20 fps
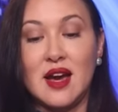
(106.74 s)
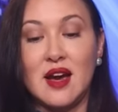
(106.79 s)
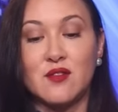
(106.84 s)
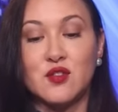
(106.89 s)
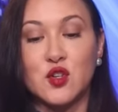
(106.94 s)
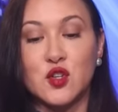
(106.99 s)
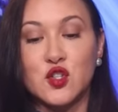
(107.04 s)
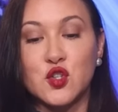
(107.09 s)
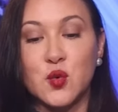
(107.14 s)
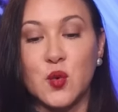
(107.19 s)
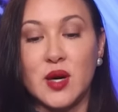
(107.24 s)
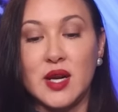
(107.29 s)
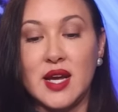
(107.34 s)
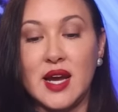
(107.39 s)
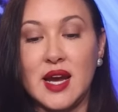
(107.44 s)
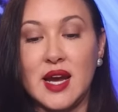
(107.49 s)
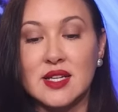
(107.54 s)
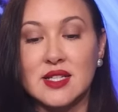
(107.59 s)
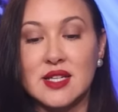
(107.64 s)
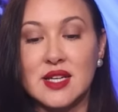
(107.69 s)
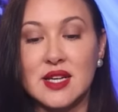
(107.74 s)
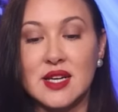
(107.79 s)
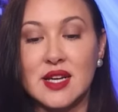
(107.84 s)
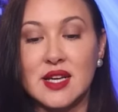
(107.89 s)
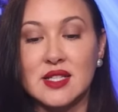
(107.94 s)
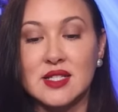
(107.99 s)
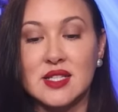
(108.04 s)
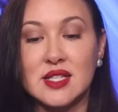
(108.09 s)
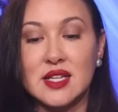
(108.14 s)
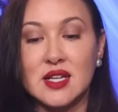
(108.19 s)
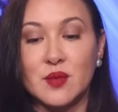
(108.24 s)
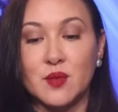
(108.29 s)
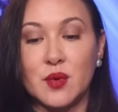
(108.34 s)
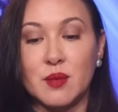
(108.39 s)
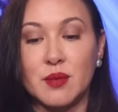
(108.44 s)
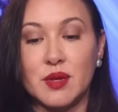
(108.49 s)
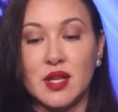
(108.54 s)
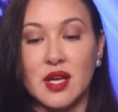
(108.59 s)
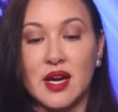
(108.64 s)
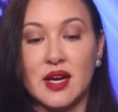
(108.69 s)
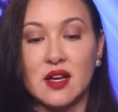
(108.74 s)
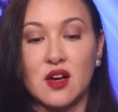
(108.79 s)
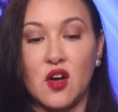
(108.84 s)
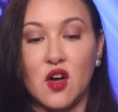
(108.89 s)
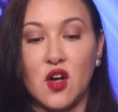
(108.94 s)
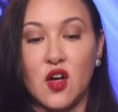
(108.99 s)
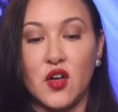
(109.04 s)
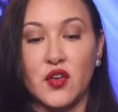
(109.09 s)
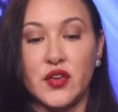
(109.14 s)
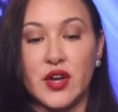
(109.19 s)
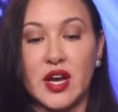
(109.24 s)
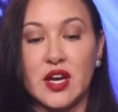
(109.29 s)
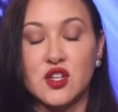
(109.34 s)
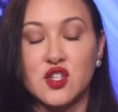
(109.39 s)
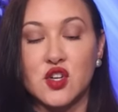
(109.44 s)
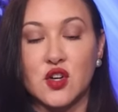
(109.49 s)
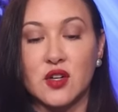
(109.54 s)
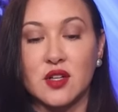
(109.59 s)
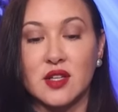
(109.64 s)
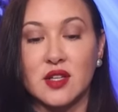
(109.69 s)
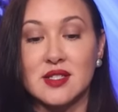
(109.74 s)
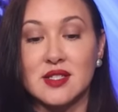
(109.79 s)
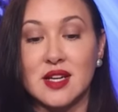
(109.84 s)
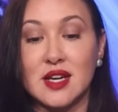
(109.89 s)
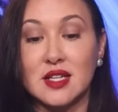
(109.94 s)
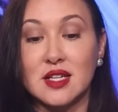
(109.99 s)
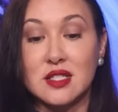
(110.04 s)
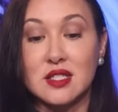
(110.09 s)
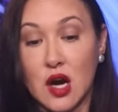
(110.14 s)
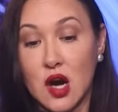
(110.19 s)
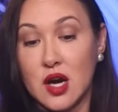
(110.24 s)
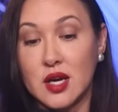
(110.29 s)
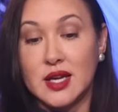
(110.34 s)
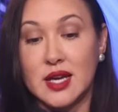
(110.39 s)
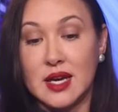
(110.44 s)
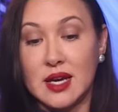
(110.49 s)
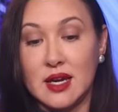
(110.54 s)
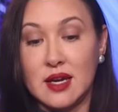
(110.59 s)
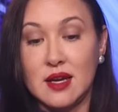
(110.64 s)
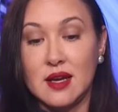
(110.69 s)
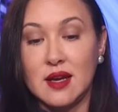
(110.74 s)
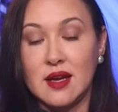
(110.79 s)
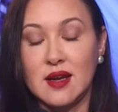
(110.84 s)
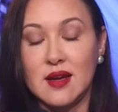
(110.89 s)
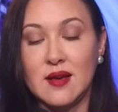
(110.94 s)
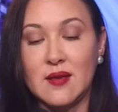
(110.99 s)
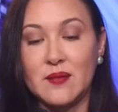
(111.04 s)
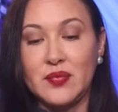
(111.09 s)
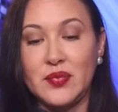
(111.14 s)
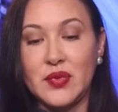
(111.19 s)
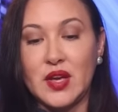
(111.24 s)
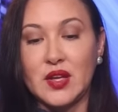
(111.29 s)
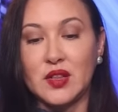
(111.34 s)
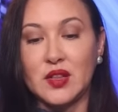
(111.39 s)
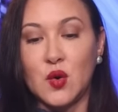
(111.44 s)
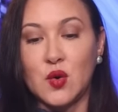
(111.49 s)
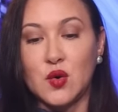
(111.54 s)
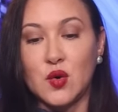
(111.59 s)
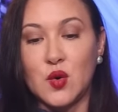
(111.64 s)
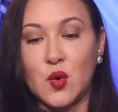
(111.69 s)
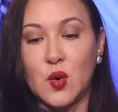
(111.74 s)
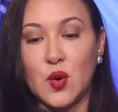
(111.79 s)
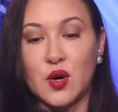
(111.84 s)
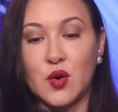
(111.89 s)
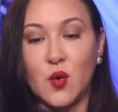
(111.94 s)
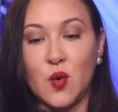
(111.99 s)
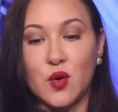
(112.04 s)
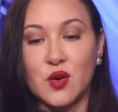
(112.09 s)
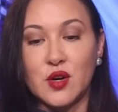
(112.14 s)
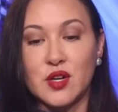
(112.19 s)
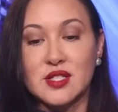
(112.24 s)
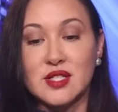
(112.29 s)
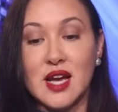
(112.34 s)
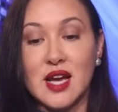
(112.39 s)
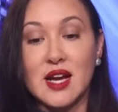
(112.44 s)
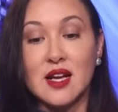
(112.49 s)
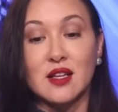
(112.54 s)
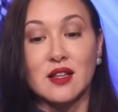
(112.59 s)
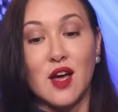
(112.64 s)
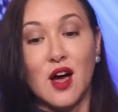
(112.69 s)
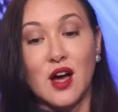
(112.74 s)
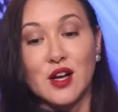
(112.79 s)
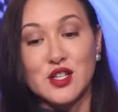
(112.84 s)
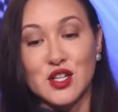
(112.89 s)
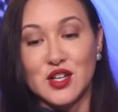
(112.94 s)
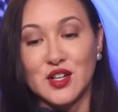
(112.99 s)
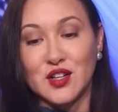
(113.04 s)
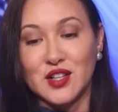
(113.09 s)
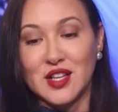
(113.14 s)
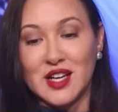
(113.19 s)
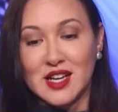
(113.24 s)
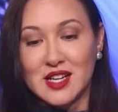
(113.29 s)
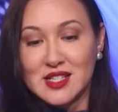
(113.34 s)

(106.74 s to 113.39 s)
After a 2018 incident where Milei called a journalist a donkey, a local court ordered a psychological